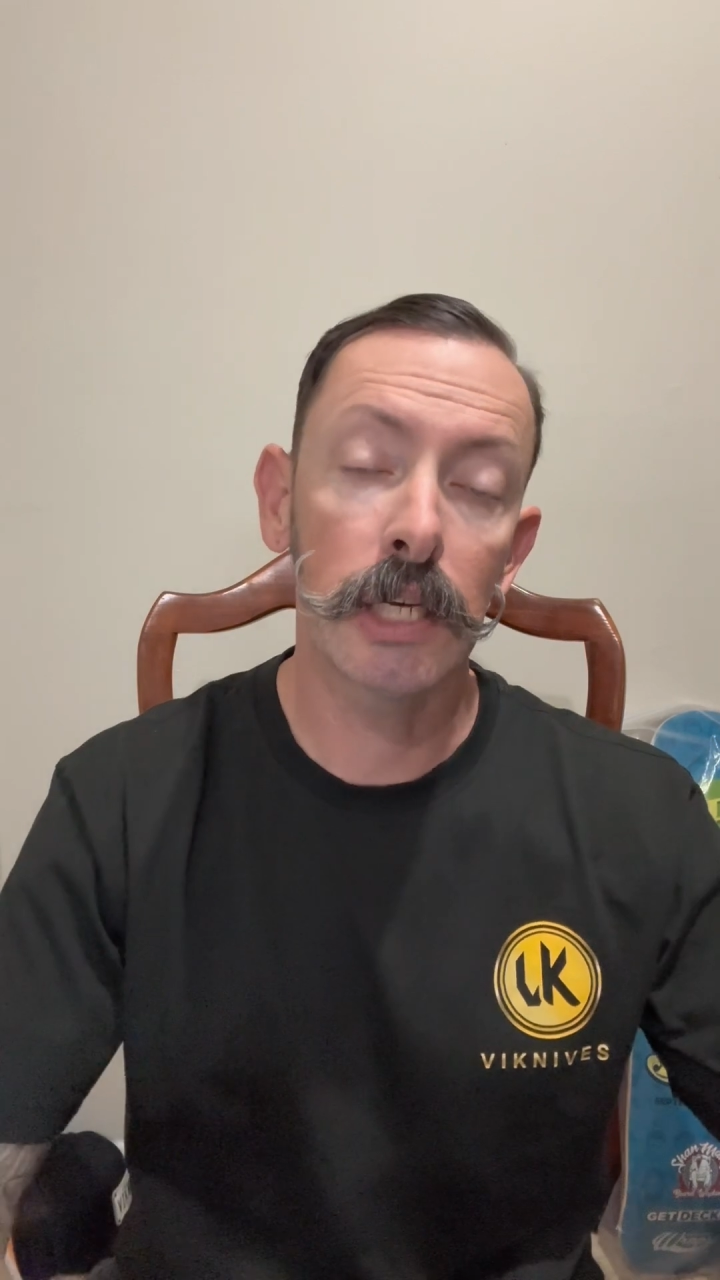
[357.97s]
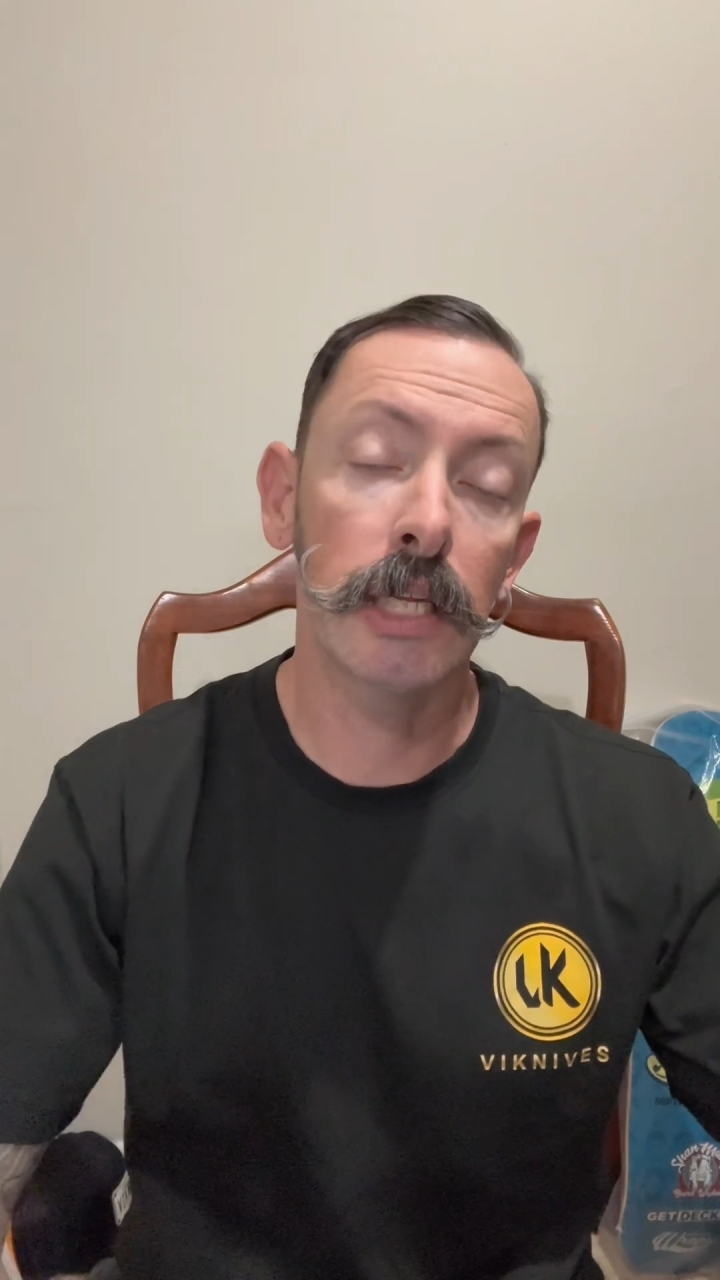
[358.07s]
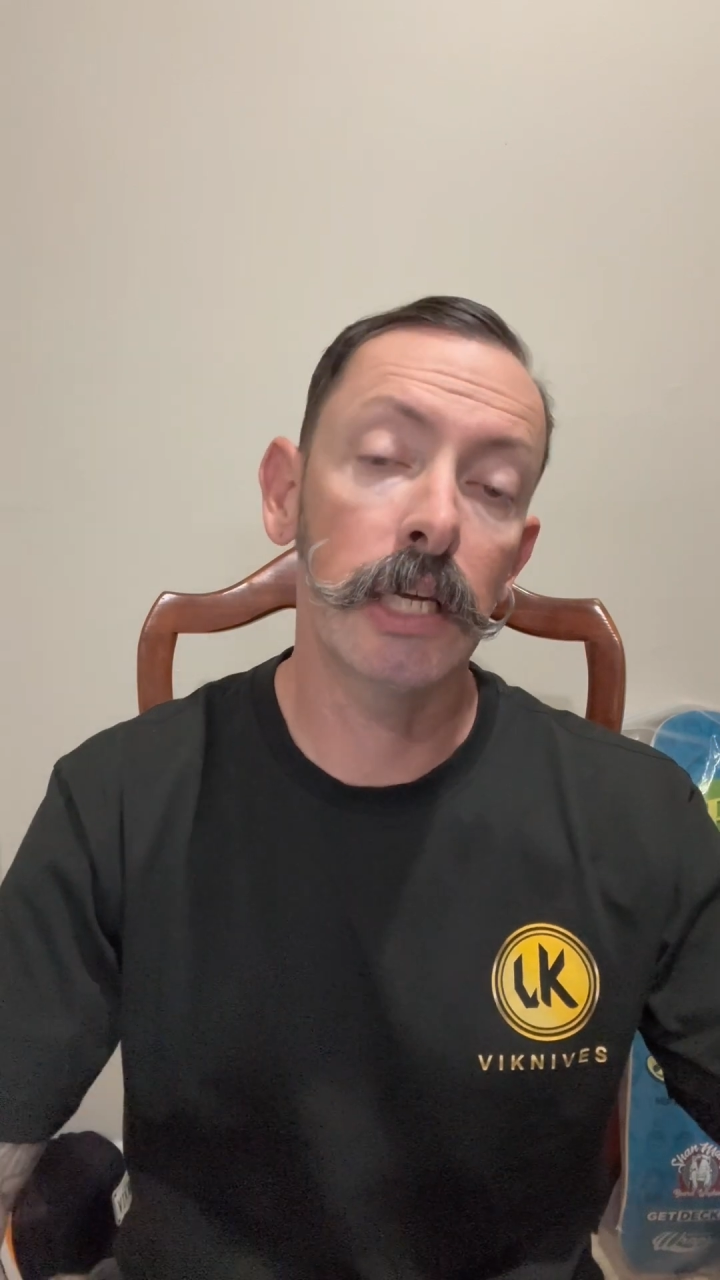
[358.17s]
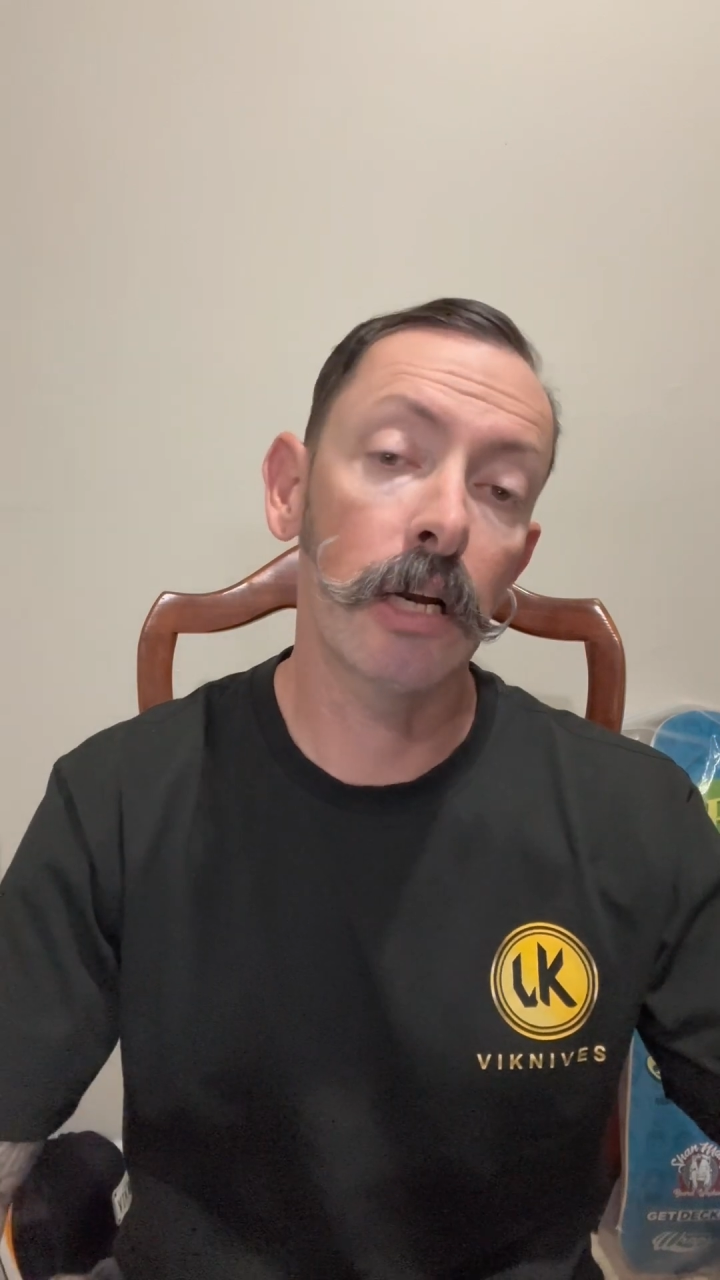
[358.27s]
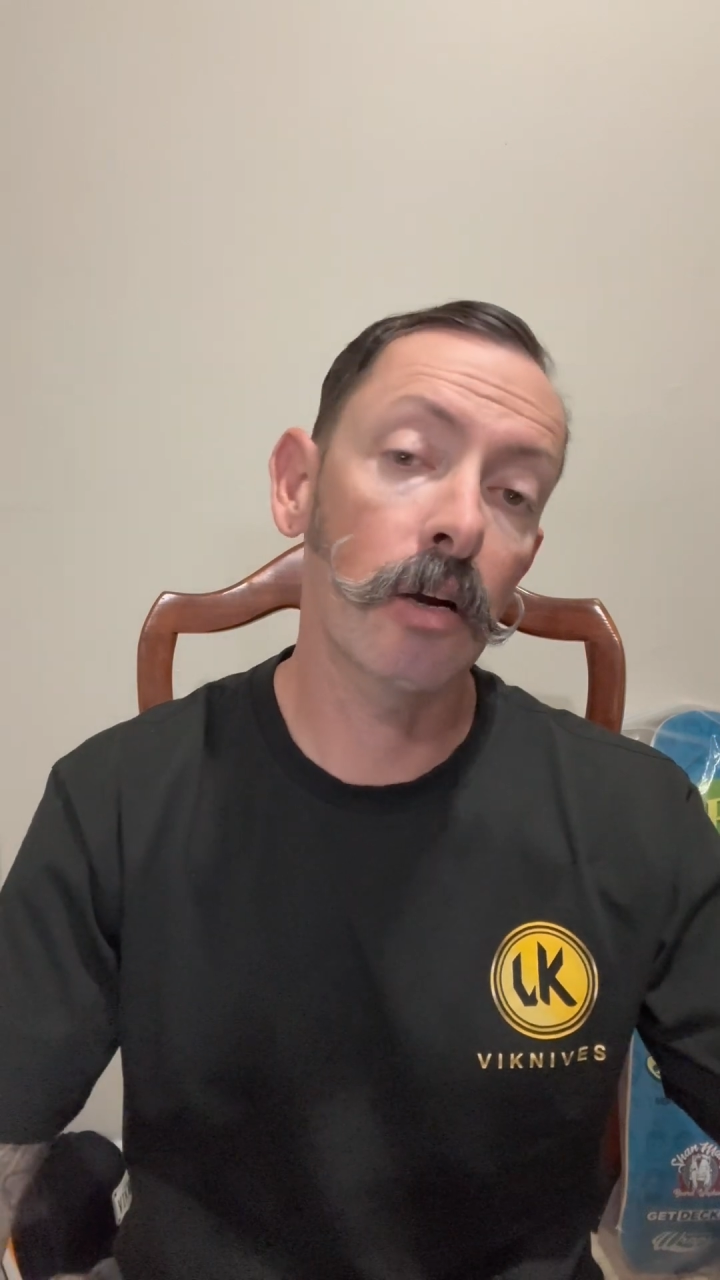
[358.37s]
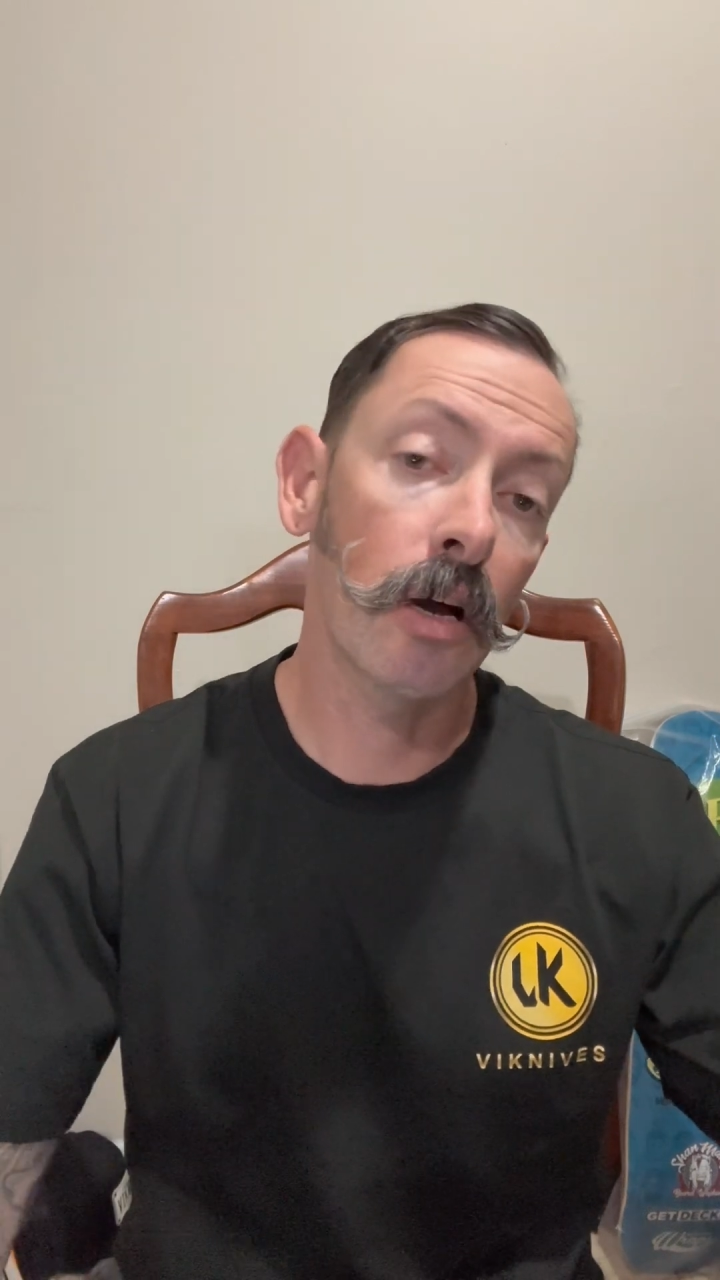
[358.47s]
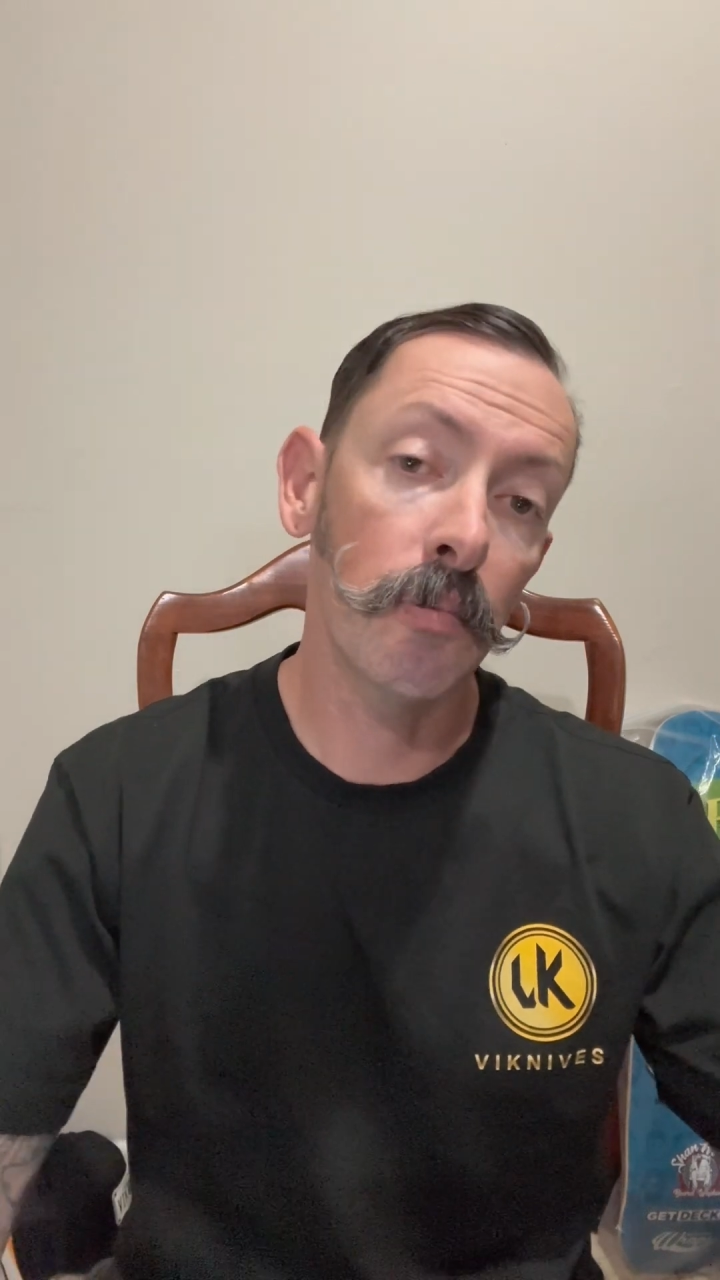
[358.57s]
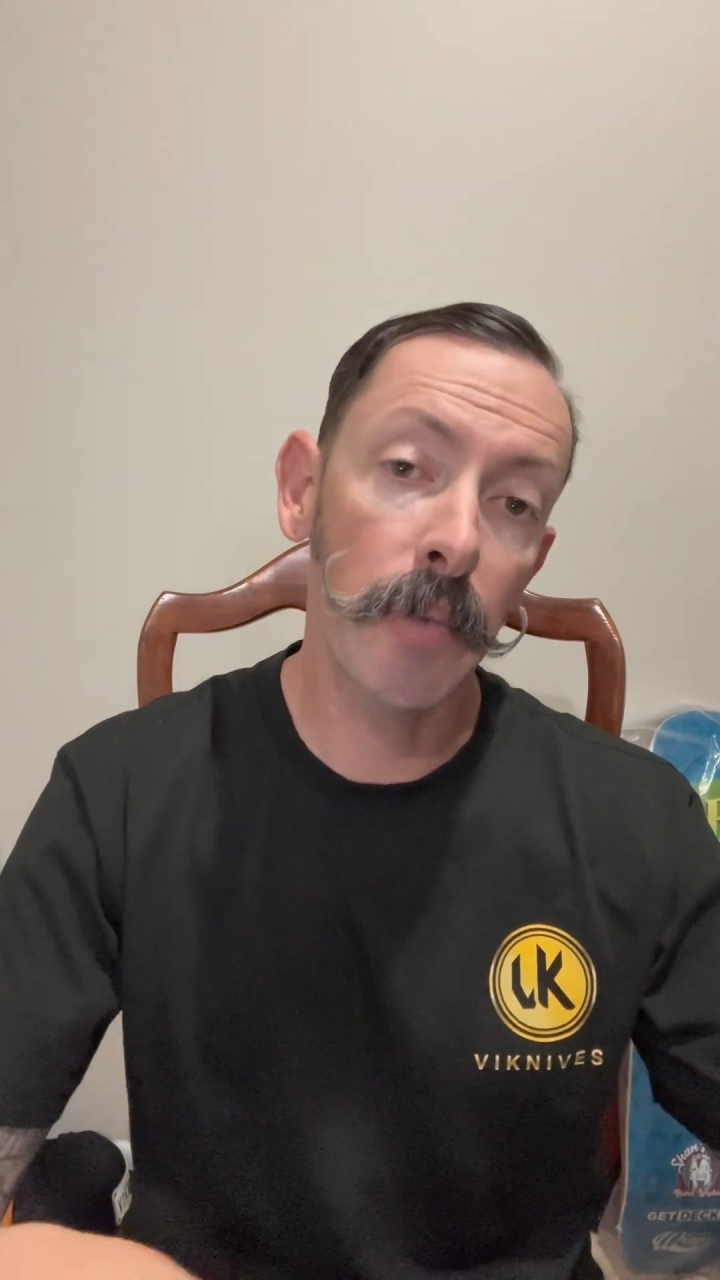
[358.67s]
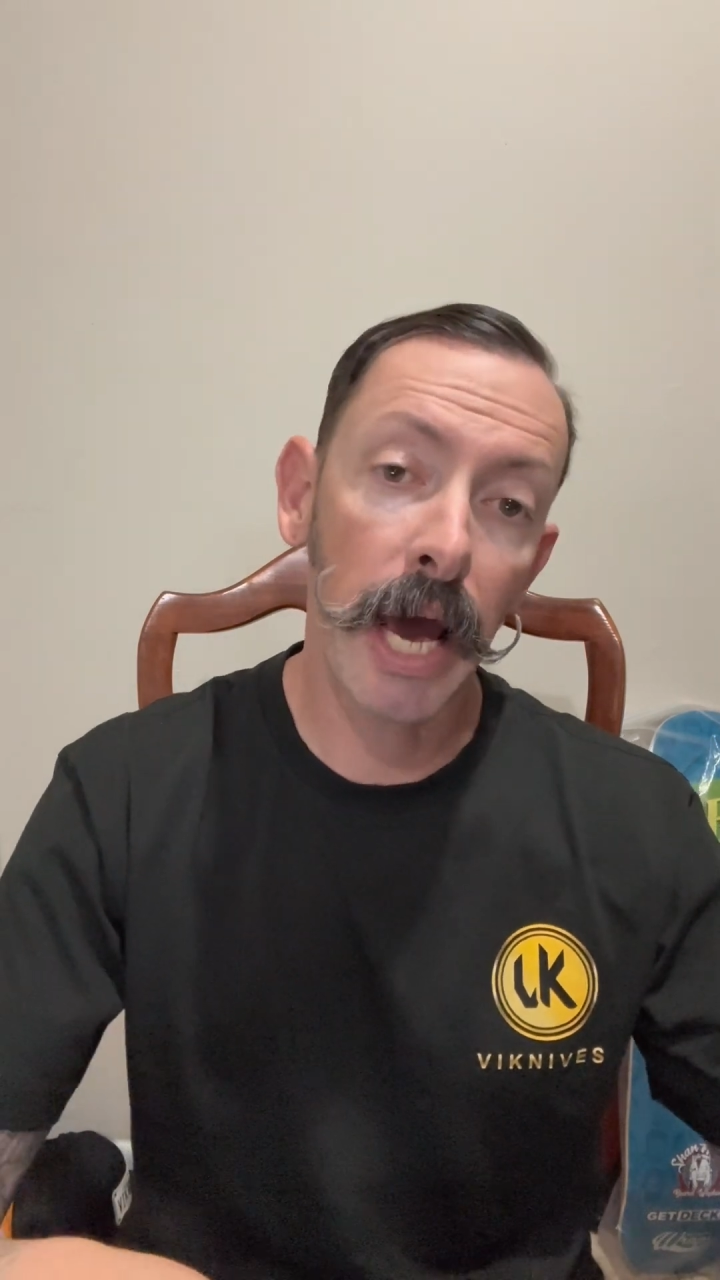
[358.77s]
and then I'll come